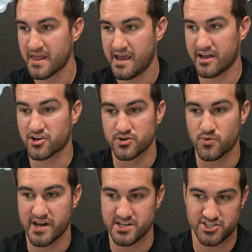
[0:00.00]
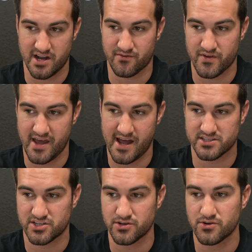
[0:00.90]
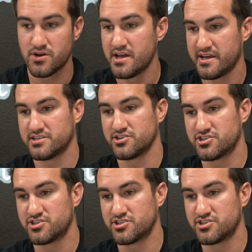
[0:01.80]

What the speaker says: A good way to check for that too is you